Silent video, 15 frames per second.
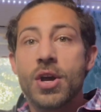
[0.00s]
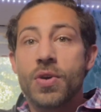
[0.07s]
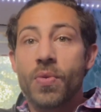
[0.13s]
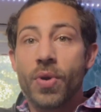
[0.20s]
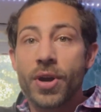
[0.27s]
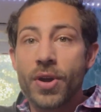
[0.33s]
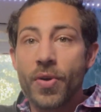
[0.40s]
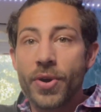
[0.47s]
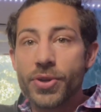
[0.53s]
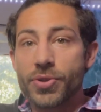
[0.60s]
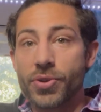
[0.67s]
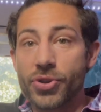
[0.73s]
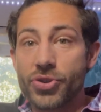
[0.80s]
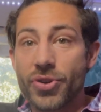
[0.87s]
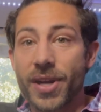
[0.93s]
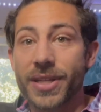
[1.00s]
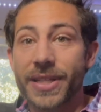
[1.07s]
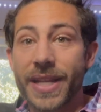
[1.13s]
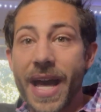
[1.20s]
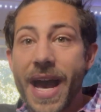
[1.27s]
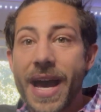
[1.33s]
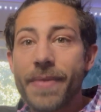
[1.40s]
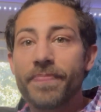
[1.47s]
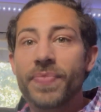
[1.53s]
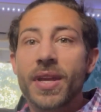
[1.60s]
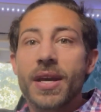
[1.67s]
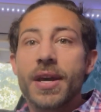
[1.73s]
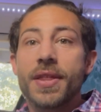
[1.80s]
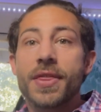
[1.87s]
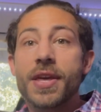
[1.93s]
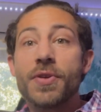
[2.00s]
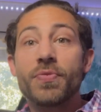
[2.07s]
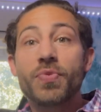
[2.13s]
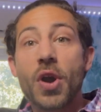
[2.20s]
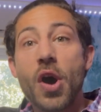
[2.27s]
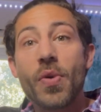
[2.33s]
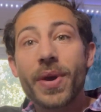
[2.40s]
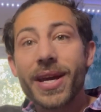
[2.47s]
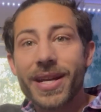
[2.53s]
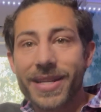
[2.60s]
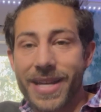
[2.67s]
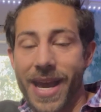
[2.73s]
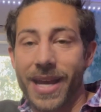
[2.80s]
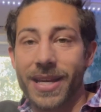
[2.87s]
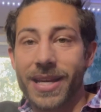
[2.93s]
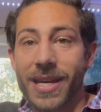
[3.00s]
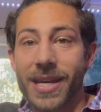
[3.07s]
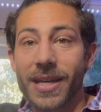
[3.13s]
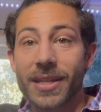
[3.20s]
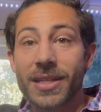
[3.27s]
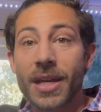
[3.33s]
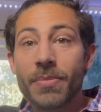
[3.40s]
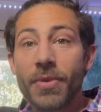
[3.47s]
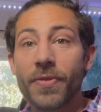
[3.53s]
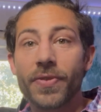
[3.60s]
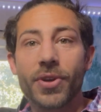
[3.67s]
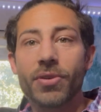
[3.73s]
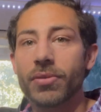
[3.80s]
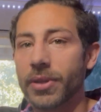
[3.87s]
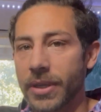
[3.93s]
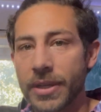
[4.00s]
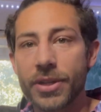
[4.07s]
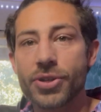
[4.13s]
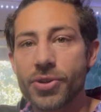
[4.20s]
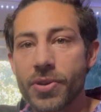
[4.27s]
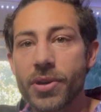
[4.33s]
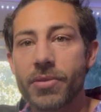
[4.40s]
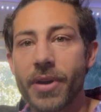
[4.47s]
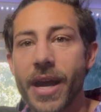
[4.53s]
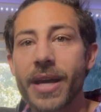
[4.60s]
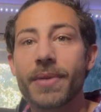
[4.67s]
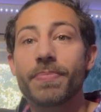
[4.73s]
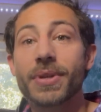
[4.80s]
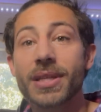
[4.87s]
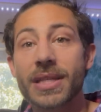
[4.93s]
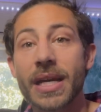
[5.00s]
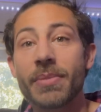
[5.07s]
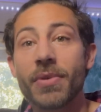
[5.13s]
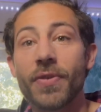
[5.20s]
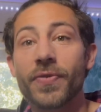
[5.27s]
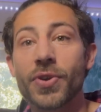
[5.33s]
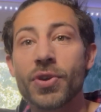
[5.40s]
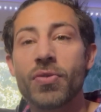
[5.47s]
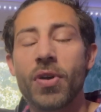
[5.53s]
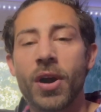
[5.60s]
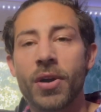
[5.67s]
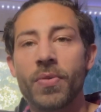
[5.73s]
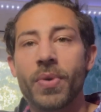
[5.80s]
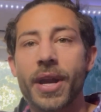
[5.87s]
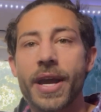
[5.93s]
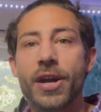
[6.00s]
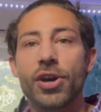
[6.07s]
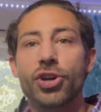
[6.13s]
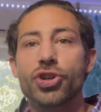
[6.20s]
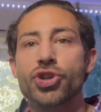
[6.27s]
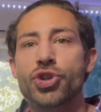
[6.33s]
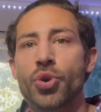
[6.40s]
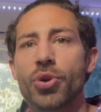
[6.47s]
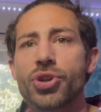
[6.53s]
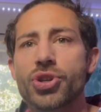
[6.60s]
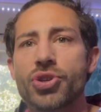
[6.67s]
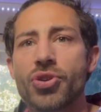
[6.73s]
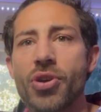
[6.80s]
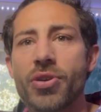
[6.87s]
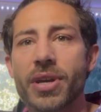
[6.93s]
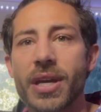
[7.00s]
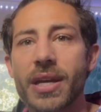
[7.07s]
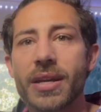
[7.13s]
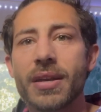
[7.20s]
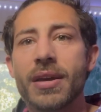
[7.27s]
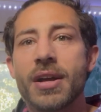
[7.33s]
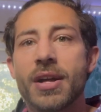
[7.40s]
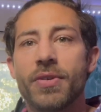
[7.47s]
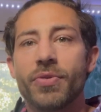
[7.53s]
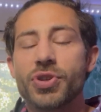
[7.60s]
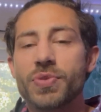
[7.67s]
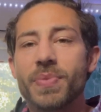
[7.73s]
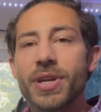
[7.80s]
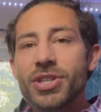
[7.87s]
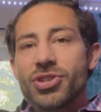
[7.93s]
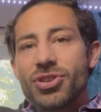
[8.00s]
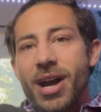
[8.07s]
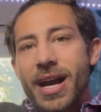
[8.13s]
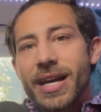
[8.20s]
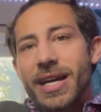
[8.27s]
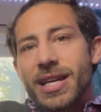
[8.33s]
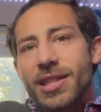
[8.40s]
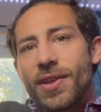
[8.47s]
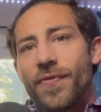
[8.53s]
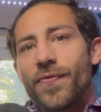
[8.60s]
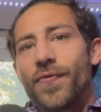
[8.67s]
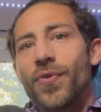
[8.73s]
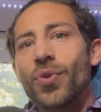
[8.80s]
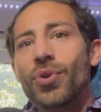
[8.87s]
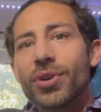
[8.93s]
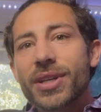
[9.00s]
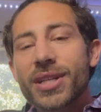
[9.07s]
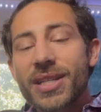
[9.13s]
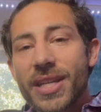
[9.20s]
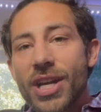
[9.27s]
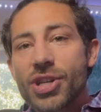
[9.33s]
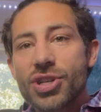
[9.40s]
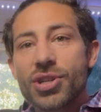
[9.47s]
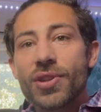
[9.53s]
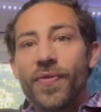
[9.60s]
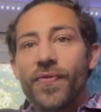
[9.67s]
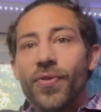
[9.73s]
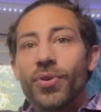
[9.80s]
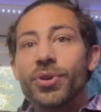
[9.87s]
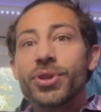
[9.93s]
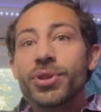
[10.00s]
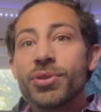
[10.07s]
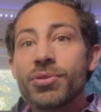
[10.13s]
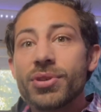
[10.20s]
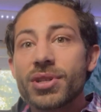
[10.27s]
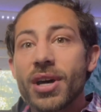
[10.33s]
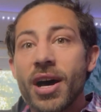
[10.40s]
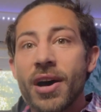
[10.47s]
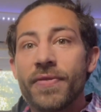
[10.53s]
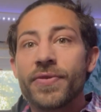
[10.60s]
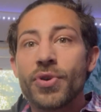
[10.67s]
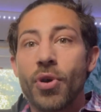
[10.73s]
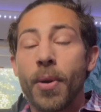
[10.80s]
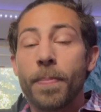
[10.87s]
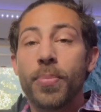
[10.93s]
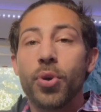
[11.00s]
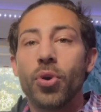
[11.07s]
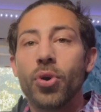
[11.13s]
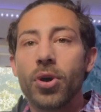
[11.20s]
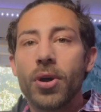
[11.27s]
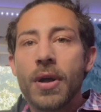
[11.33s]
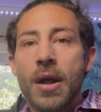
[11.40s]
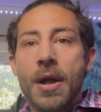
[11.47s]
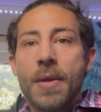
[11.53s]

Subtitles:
we're going to address that. The rowing technique, some of you, you're doing great, but some of you are what I call short stroking, which means you're not getting the full extension, the full use of your pull